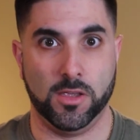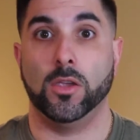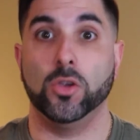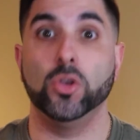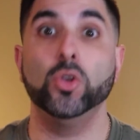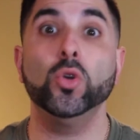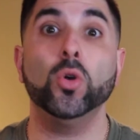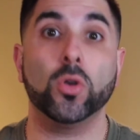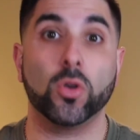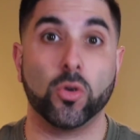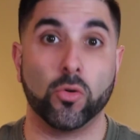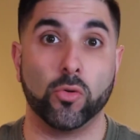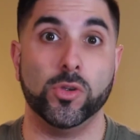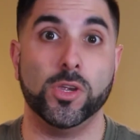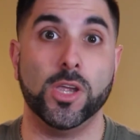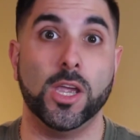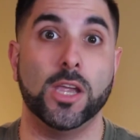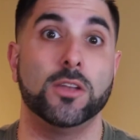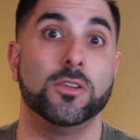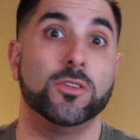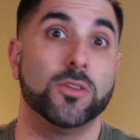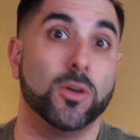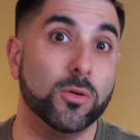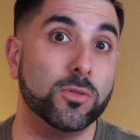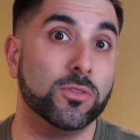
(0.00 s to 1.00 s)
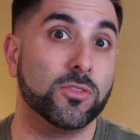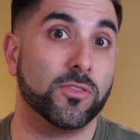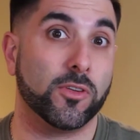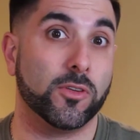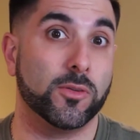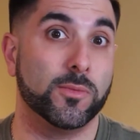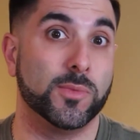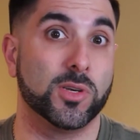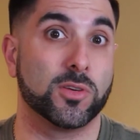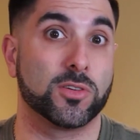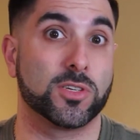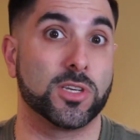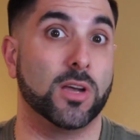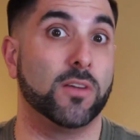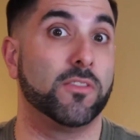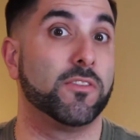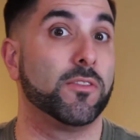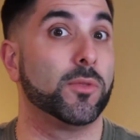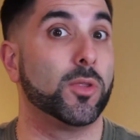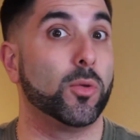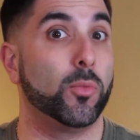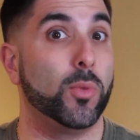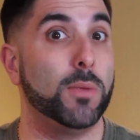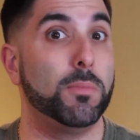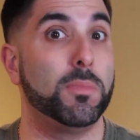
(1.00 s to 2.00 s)
You'll create notes from yourself from
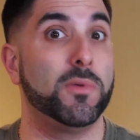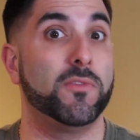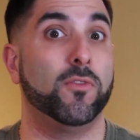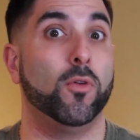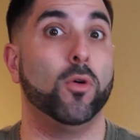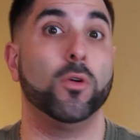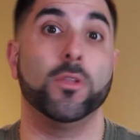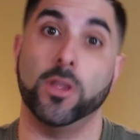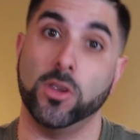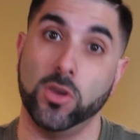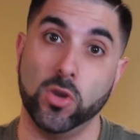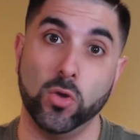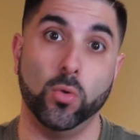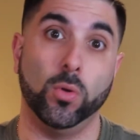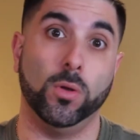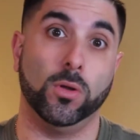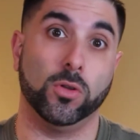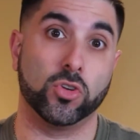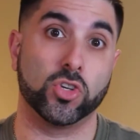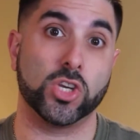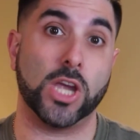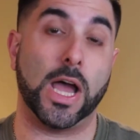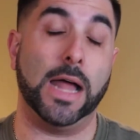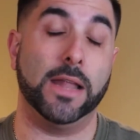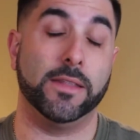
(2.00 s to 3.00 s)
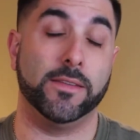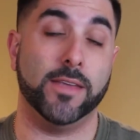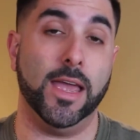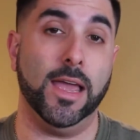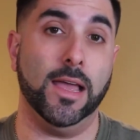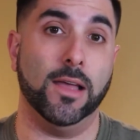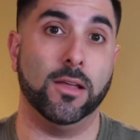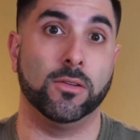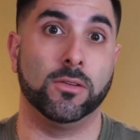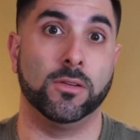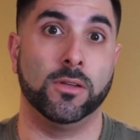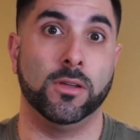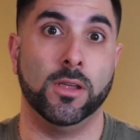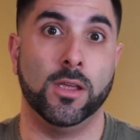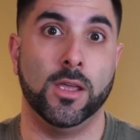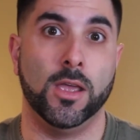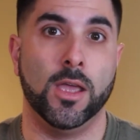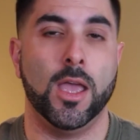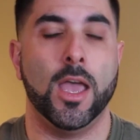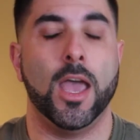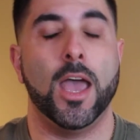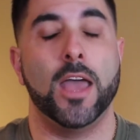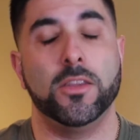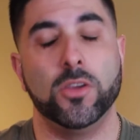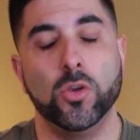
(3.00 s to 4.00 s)
the week before that you will jot down,
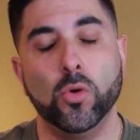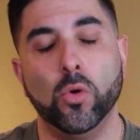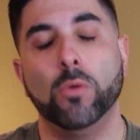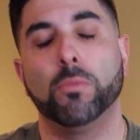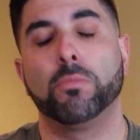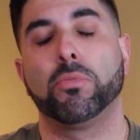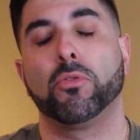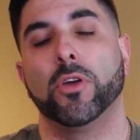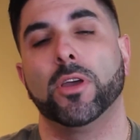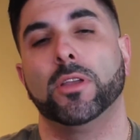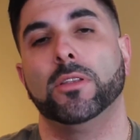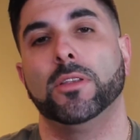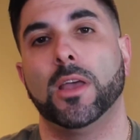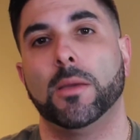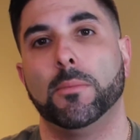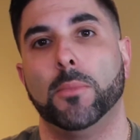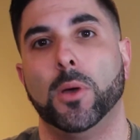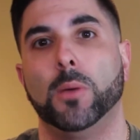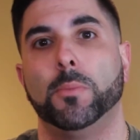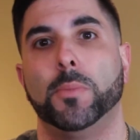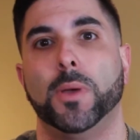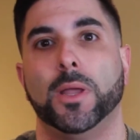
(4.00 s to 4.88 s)
and you will bring them up